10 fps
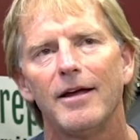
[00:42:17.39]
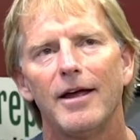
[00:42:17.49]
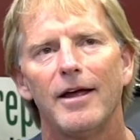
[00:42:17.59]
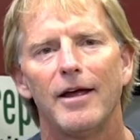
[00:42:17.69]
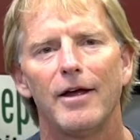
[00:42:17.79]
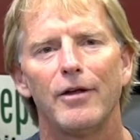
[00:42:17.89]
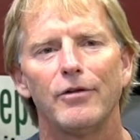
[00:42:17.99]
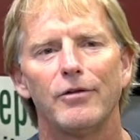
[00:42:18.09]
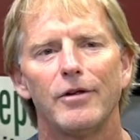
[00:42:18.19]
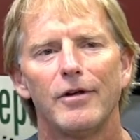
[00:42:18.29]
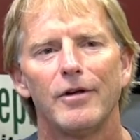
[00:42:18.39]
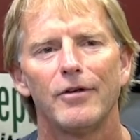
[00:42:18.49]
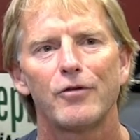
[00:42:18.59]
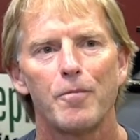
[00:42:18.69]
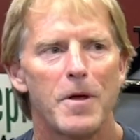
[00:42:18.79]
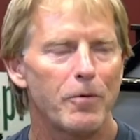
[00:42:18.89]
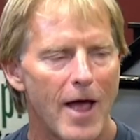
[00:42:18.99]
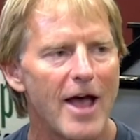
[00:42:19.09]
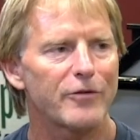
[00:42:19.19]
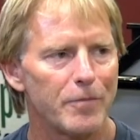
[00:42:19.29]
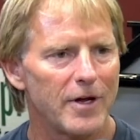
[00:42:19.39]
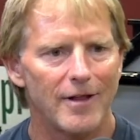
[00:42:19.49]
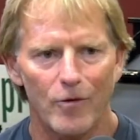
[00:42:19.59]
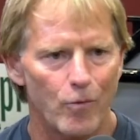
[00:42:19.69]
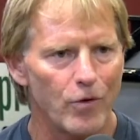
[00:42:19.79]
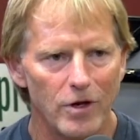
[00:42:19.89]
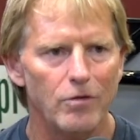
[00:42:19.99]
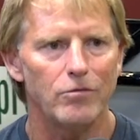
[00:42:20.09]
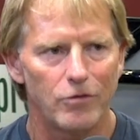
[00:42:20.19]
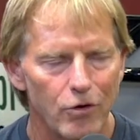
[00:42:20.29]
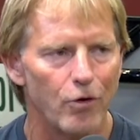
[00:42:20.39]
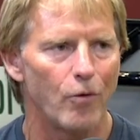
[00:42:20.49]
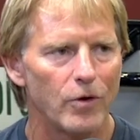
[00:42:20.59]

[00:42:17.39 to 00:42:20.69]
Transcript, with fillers: And so people ask me, like, what do you do?